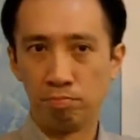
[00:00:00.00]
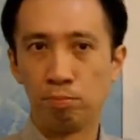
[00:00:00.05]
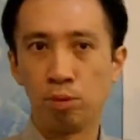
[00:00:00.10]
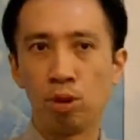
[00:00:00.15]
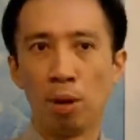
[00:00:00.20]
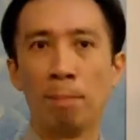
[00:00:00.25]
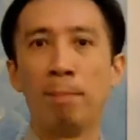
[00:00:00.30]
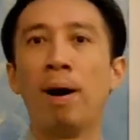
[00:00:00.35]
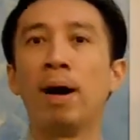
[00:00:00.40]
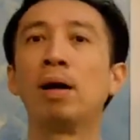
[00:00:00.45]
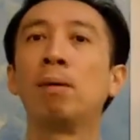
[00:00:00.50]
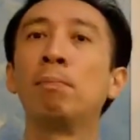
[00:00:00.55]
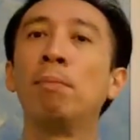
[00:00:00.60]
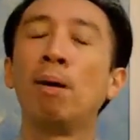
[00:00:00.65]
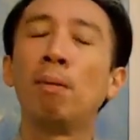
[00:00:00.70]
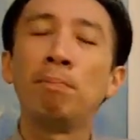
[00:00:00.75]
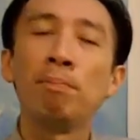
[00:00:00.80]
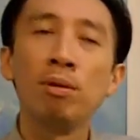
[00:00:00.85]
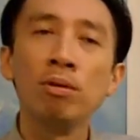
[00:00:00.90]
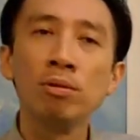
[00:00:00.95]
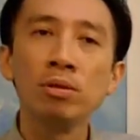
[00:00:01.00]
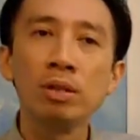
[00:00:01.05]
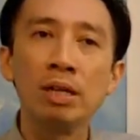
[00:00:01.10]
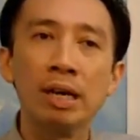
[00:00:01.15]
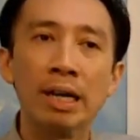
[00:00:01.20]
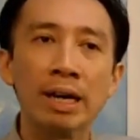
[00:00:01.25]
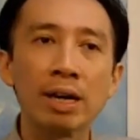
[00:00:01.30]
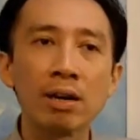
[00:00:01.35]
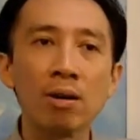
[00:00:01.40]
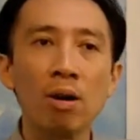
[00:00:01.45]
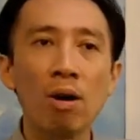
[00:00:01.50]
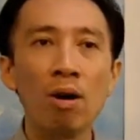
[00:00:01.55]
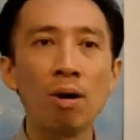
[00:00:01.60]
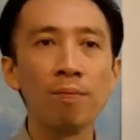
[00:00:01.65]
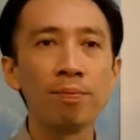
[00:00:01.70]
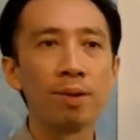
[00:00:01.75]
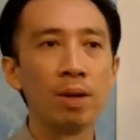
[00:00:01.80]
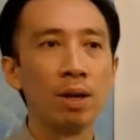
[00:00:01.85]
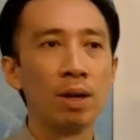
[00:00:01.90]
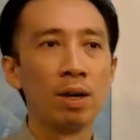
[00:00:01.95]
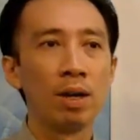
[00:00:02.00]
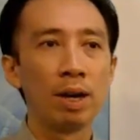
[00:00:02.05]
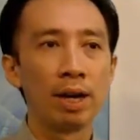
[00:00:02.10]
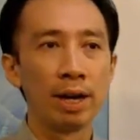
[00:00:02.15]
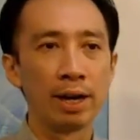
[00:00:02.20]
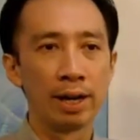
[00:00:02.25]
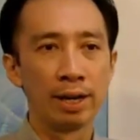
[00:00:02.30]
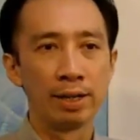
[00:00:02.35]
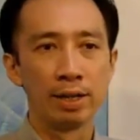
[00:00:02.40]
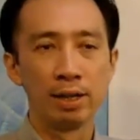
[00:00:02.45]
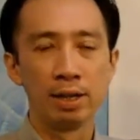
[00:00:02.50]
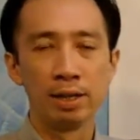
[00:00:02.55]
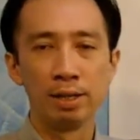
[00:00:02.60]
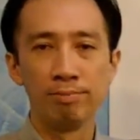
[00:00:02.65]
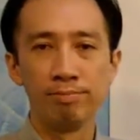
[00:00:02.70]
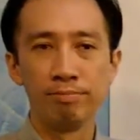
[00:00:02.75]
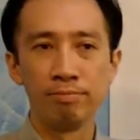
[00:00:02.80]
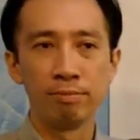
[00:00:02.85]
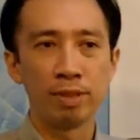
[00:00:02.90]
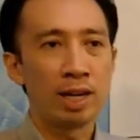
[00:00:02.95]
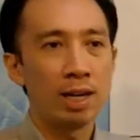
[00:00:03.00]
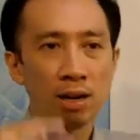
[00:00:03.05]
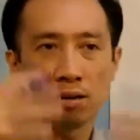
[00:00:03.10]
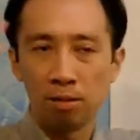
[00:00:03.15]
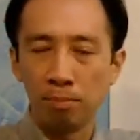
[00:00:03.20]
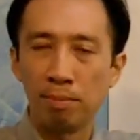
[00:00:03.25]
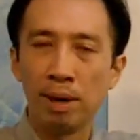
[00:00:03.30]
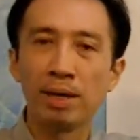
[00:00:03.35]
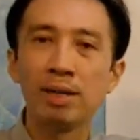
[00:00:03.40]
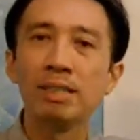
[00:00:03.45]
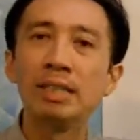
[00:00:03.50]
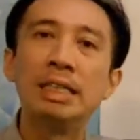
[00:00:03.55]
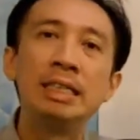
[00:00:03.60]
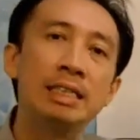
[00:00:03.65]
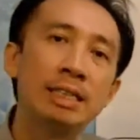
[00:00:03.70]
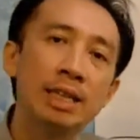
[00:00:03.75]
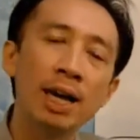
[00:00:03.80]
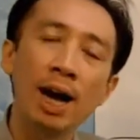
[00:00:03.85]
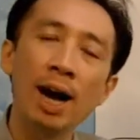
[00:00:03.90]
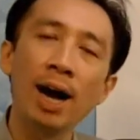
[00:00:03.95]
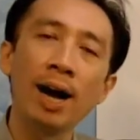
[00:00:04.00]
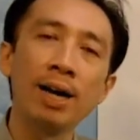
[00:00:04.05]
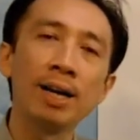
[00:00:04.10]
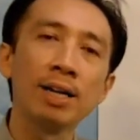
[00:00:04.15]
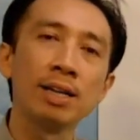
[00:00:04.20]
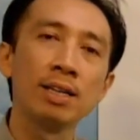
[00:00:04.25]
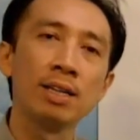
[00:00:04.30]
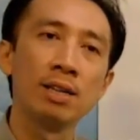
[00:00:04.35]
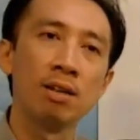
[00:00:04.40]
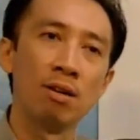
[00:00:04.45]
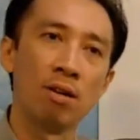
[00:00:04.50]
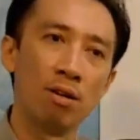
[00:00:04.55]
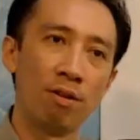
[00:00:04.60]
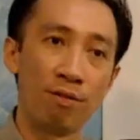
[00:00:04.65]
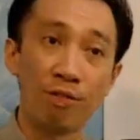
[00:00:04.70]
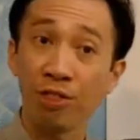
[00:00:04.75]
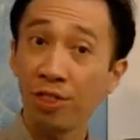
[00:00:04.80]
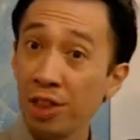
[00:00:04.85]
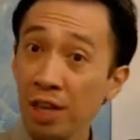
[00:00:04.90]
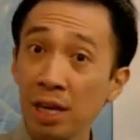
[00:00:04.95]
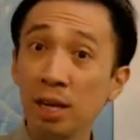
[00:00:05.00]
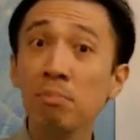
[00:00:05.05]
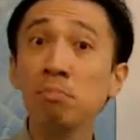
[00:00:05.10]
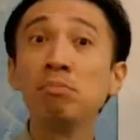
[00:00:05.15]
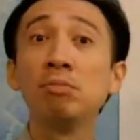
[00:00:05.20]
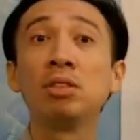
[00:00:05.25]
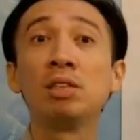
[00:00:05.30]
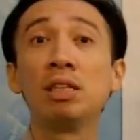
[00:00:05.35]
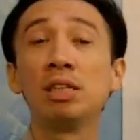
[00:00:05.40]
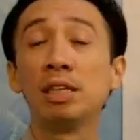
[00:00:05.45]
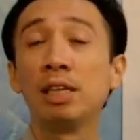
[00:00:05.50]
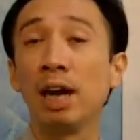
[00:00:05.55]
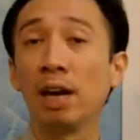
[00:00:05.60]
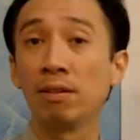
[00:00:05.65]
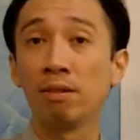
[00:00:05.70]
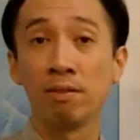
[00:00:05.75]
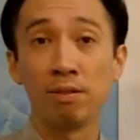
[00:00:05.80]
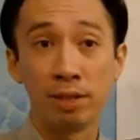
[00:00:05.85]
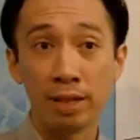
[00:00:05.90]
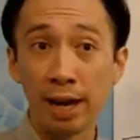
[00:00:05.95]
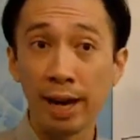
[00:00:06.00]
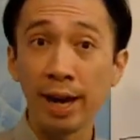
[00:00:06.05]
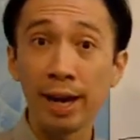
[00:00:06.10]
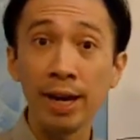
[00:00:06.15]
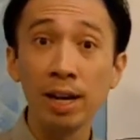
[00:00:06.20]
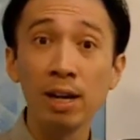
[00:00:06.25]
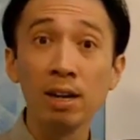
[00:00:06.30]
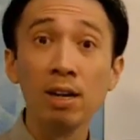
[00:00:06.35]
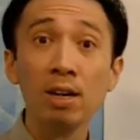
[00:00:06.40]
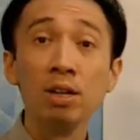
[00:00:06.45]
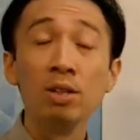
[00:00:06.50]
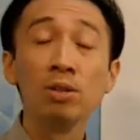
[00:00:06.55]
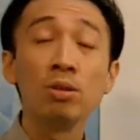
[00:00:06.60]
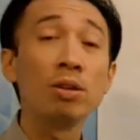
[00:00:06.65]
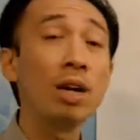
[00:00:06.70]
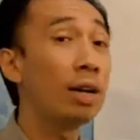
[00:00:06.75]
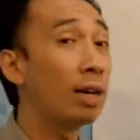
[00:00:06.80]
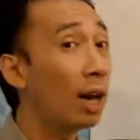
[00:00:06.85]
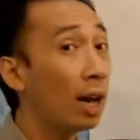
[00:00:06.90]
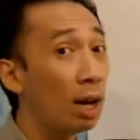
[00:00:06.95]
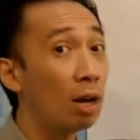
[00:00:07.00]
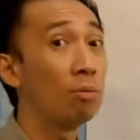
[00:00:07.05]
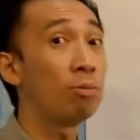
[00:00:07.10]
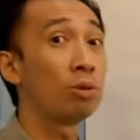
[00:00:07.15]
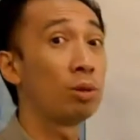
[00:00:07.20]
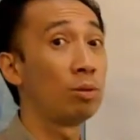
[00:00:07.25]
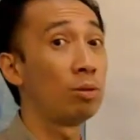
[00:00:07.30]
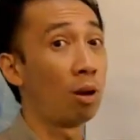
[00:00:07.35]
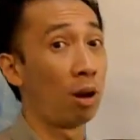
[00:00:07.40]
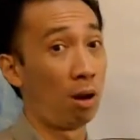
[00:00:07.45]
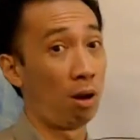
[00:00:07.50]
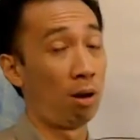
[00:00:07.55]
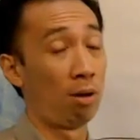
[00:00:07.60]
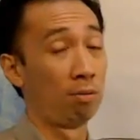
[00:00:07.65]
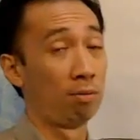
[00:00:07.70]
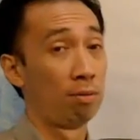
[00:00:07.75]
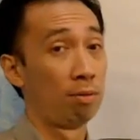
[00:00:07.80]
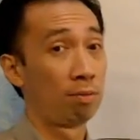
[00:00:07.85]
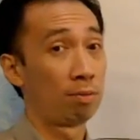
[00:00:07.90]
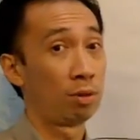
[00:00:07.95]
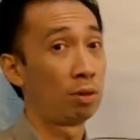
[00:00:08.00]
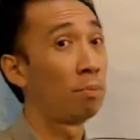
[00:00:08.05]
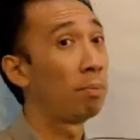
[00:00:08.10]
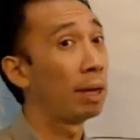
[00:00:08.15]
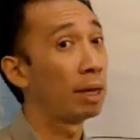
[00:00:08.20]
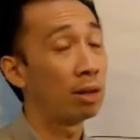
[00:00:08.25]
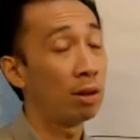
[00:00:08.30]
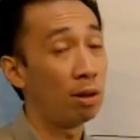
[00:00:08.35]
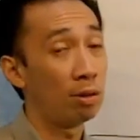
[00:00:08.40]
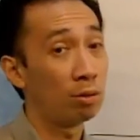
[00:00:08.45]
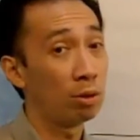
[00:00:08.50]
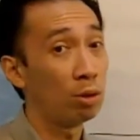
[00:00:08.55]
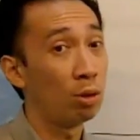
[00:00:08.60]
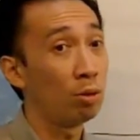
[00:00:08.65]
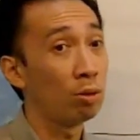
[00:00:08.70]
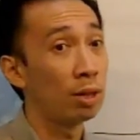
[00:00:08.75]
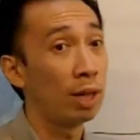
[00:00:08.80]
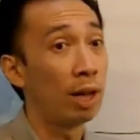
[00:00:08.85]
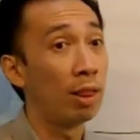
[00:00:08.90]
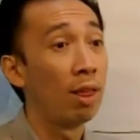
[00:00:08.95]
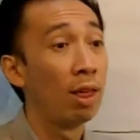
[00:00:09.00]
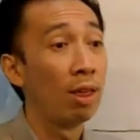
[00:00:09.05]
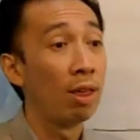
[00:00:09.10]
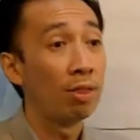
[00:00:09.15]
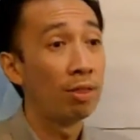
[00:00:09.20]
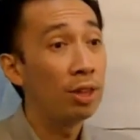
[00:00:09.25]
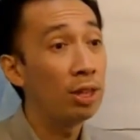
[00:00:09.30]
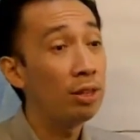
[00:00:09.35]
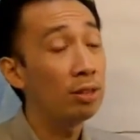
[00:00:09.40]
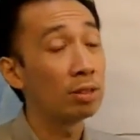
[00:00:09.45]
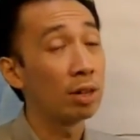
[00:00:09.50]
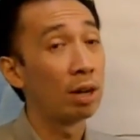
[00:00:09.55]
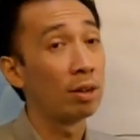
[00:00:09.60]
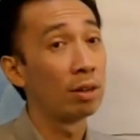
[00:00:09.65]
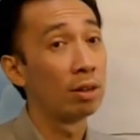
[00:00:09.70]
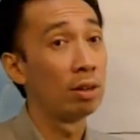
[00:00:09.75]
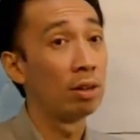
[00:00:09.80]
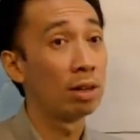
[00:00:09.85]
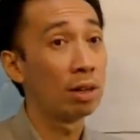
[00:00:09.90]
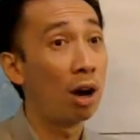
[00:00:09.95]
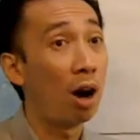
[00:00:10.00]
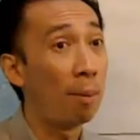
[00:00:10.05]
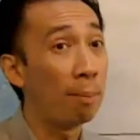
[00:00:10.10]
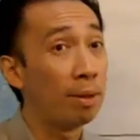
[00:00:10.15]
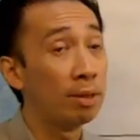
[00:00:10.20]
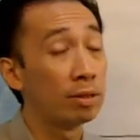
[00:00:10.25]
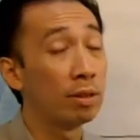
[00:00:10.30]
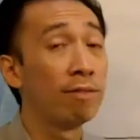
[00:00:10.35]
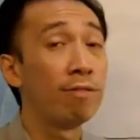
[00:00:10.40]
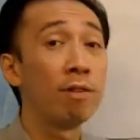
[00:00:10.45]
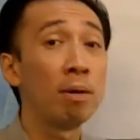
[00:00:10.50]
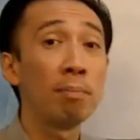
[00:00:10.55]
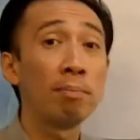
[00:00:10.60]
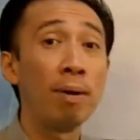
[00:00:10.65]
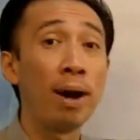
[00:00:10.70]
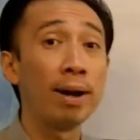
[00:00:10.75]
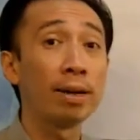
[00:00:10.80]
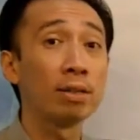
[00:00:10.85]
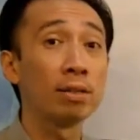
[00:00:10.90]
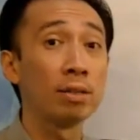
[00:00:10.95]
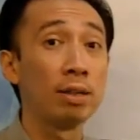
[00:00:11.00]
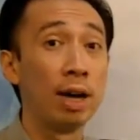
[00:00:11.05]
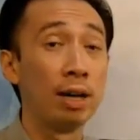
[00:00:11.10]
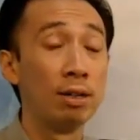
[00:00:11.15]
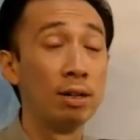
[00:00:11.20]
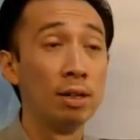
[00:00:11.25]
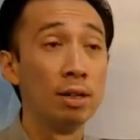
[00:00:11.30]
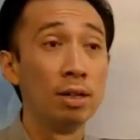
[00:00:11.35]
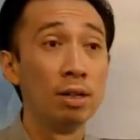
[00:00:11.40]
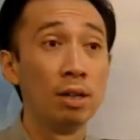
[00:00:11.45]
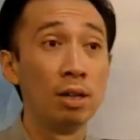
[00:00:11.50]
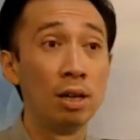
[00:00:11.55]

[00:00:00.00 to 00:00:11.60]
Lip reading: build a better blog post later on, and lay out a better design of themes in the end of the day. So that helps you a lot. You may not know that these are the comments and feedbacks that